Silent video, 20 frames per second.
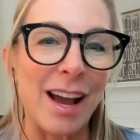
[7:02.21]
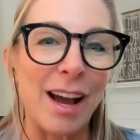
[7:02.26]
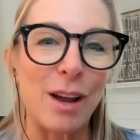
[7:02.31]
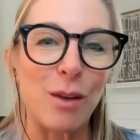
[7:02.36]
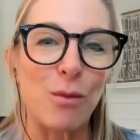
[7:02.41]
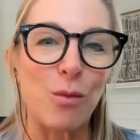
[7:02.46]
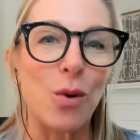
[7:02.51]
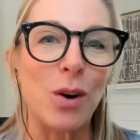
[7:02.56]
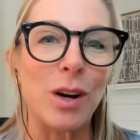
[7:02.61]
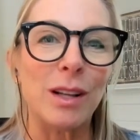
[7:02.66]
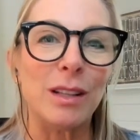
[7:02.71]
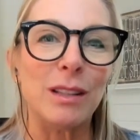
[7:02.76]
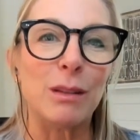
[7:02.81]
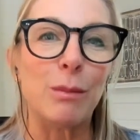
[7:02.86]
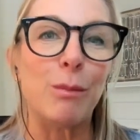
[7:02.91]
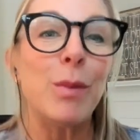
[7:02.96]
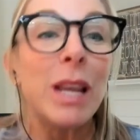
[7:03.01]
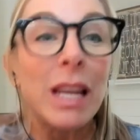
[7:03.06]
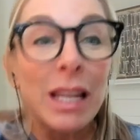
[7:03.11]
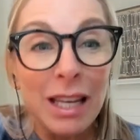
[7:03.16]
I was
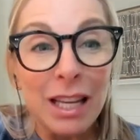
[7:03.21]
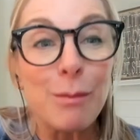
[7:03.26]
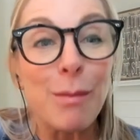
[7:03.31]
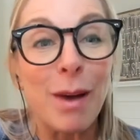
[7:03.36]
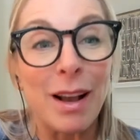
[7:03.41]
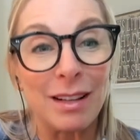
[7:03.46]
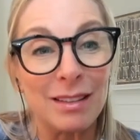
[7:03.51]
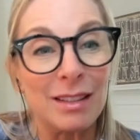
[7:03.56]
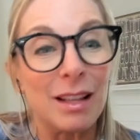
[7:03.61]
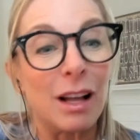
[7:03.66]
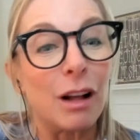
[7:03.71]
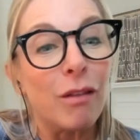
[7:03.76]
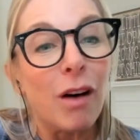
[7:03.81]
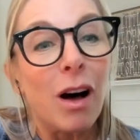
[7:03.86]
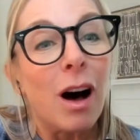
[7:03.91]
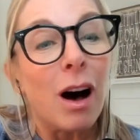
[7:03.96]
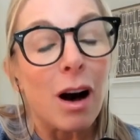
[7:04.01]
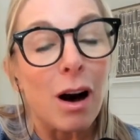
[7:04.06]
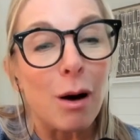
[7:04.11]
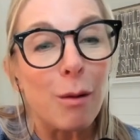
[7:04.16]
beating myself
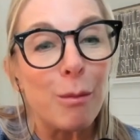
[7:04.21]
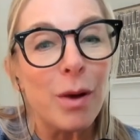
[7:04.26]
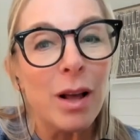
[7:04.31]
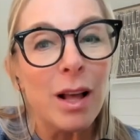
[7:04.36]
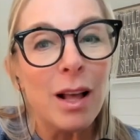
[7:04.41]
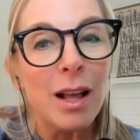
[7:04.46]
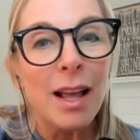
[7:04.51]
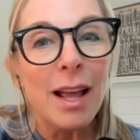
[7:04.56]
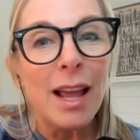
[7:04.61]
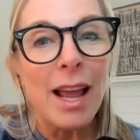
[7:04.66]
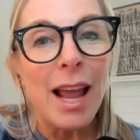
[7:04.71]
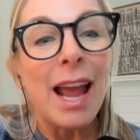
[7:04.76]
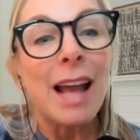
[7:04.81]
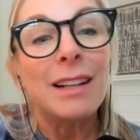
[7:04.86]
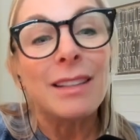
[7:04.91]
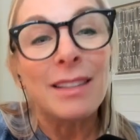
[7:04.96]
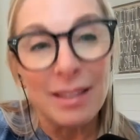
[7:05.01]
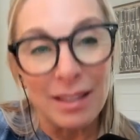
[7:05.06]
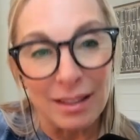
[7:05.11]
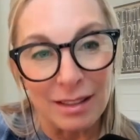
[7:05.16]
up
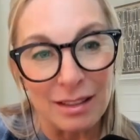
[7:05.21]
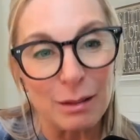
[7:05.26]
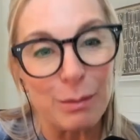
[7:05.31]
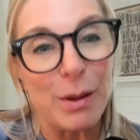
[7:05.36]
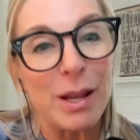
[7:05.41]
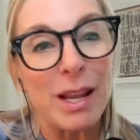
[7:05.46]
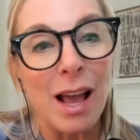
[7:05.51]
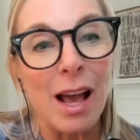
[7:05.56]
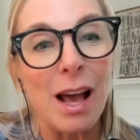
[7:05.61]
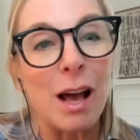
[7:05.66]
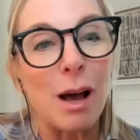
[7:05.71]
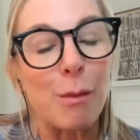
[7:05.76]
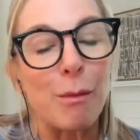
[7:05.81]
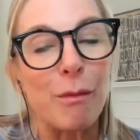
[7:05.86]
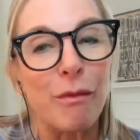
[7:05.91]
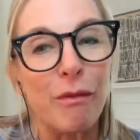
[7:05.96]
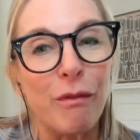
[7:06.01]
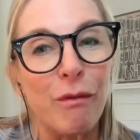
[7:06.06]
at 6 p.m.